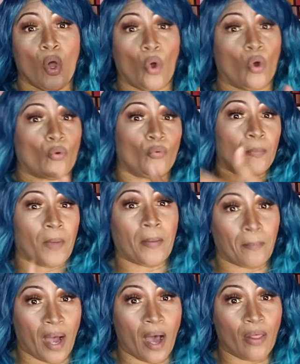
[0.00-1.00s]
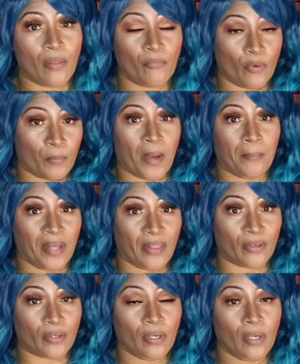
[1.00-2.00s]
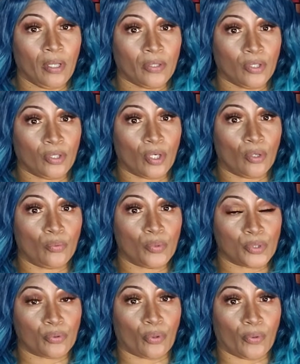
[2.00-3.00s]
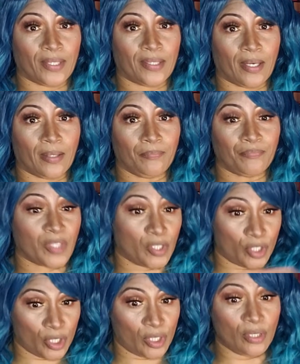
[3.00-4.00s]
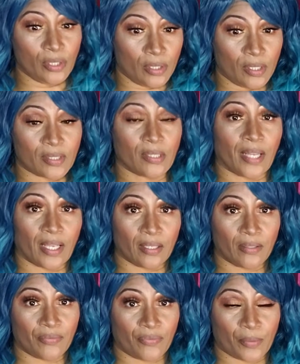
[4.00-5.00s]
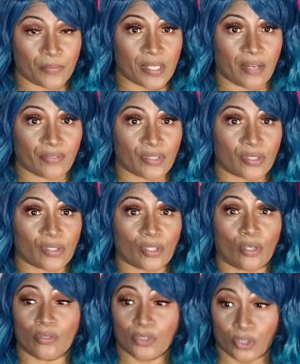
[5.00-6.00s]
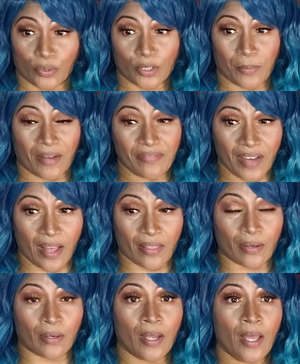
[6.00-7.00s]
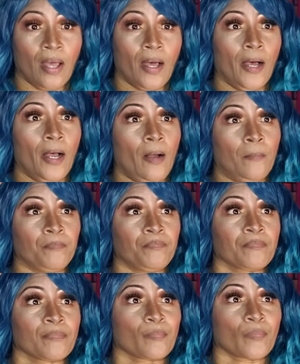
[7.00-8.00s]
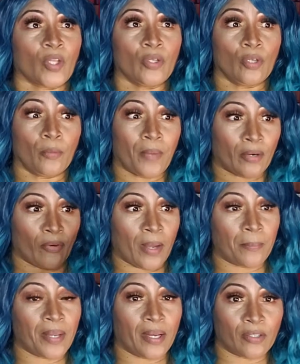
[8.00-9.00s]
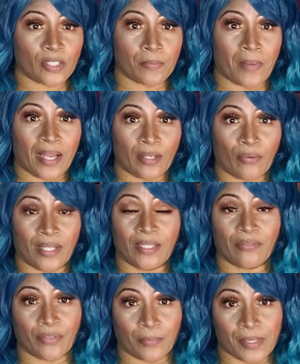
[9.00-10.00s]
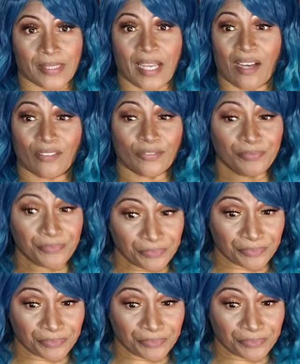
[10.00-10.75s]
Or when my mother, you know, was growing up, because she is a native from San Francisco, so is my father. You know, my grandparents migrated from the South.